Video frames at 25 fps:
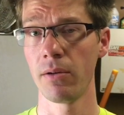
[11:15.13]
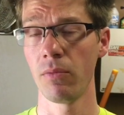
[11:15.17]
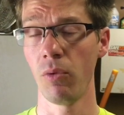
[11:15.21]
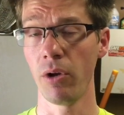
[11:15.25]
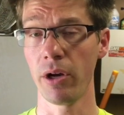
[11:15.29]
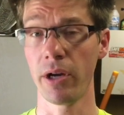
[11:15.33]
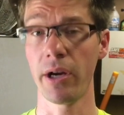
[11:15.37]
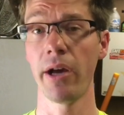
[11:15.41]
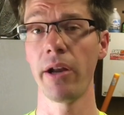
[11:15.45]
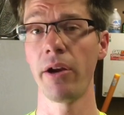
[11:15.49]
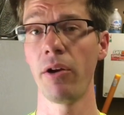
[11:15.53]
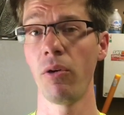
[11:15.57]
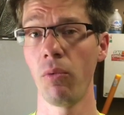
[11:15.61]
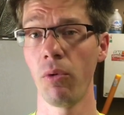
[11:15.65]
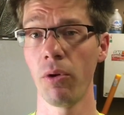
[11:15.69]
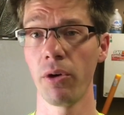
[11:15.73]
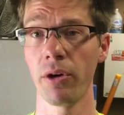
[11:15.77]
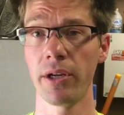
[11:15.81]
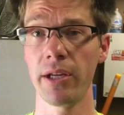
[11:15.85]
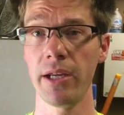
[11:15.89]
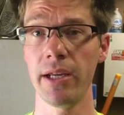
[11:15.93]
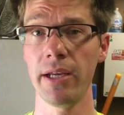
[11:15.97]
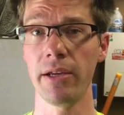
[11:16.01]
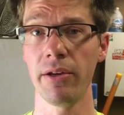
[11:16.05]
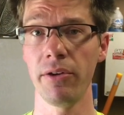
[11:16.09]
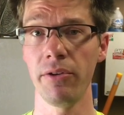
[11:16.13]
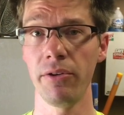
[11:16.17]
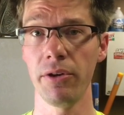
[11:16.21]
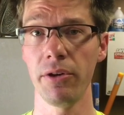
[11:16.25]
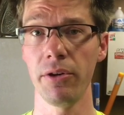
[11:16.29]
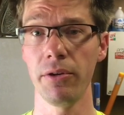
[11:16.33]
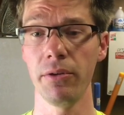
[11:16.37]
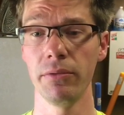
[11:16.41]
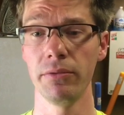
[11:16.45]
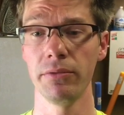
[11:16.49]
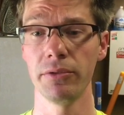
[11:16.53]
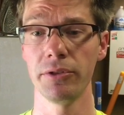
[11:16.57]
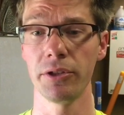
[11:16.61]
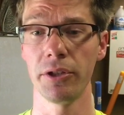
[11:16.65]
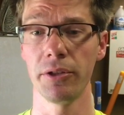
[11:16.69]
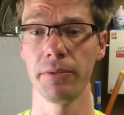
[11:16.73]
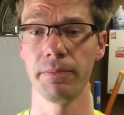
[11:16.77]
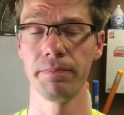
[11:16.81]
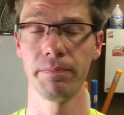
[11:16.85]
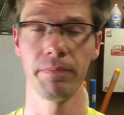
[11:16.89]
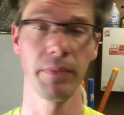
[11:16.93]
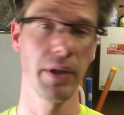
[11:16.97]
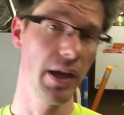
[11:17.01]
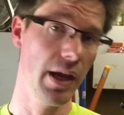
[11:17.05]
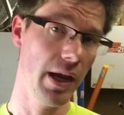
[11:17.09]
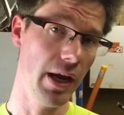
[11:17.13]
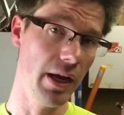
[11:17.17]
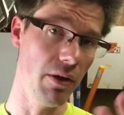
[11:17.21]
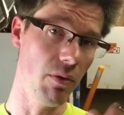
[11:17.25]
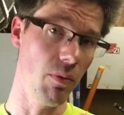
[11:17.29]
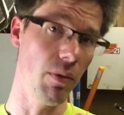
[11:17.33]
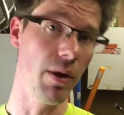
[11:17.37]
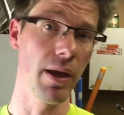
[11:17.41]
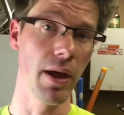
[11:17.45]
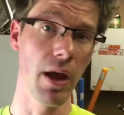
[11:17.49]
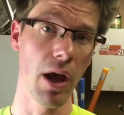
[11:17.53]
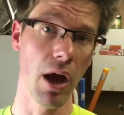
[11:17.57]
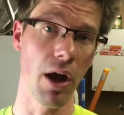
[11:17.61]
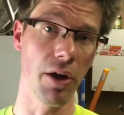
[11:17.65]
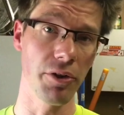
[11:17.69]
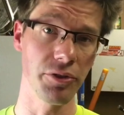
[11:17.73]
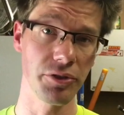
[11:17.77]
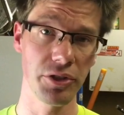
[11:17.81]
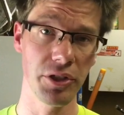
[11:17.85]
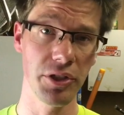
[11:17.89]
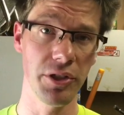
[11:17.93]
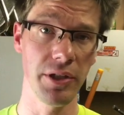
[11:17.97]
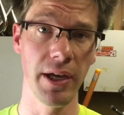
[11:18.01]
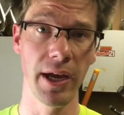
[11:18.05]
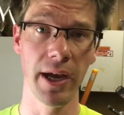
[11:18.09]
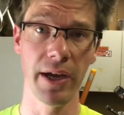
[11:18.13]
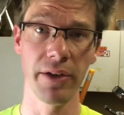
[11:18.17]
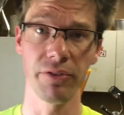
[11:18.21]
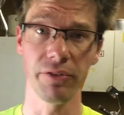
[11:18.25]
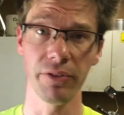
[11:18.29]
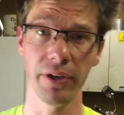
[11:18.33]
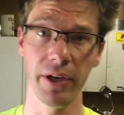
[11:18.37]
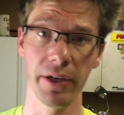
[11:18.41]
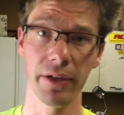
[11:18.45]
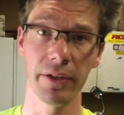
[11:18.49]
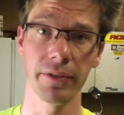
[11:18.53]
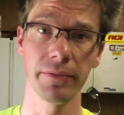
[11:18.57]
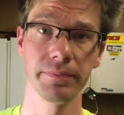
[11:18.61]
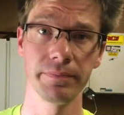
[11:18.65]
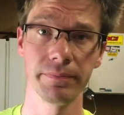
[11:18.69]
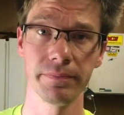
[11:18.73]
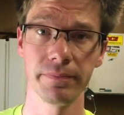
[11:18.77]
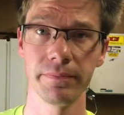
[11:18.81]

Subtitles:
what kind of work he can do. So anyway, I'll see you guys later.